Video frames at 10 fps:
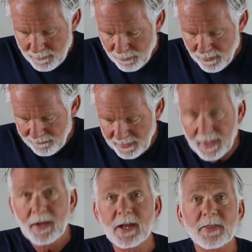
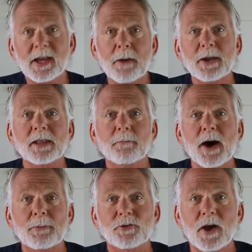Perfect. Nothing coming out the
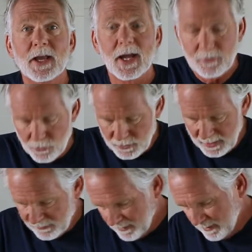bottom, so I got two
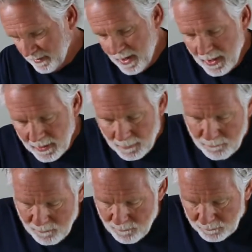decent
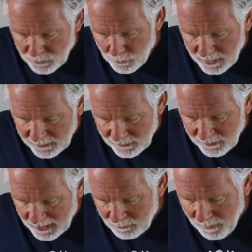
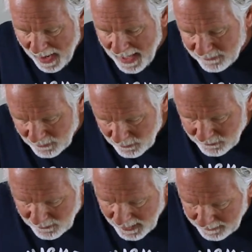sized bags, it
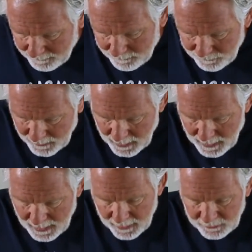looks like.
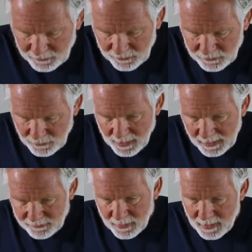So just do
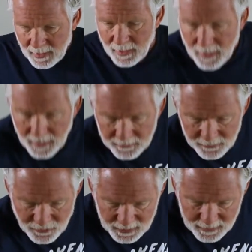this. So
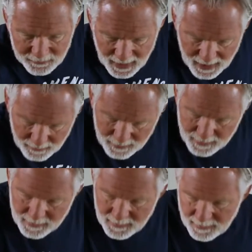check this out.
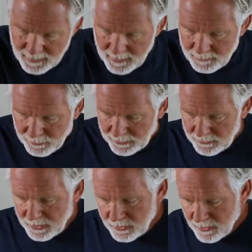Bring your
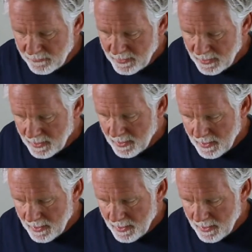dish over here.